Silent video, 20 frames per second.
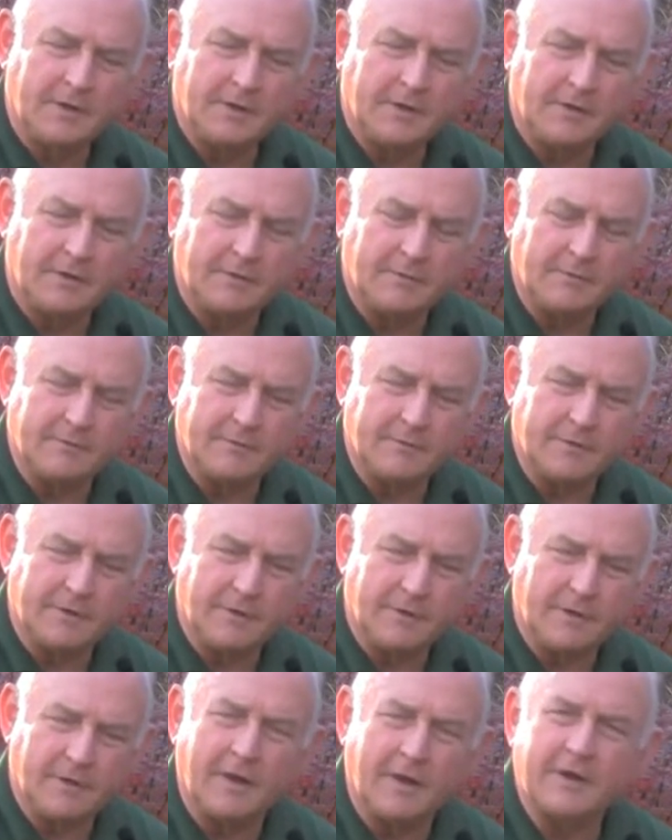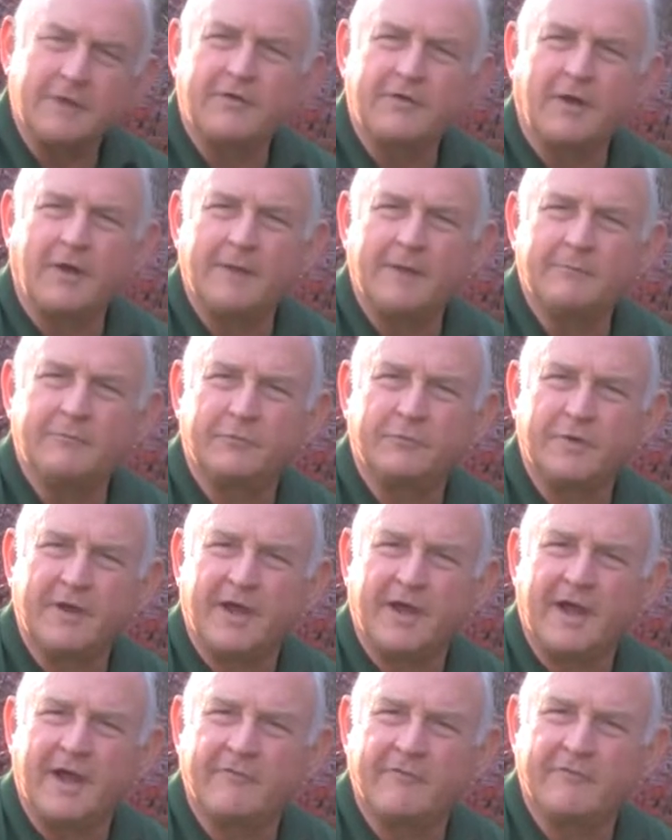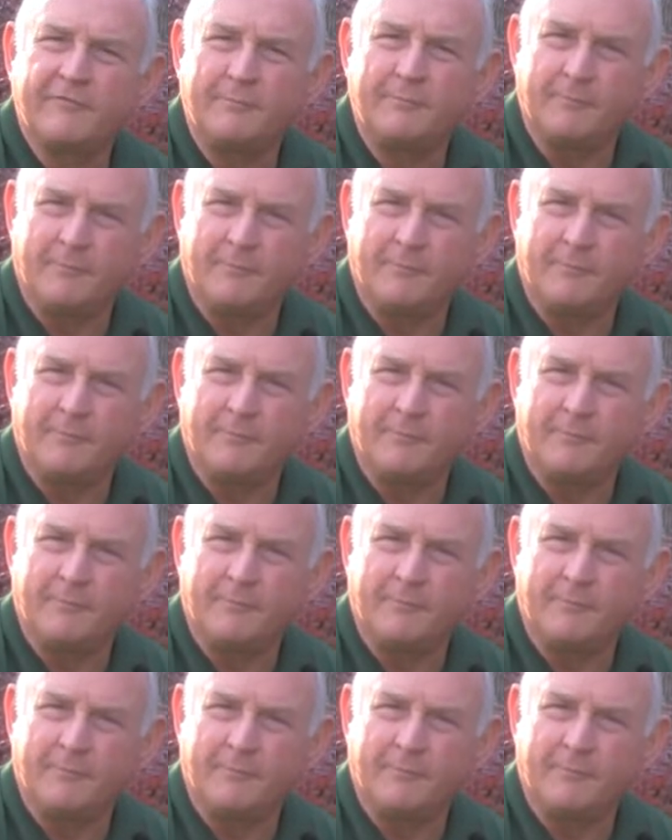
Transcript: Now, a lot of times we have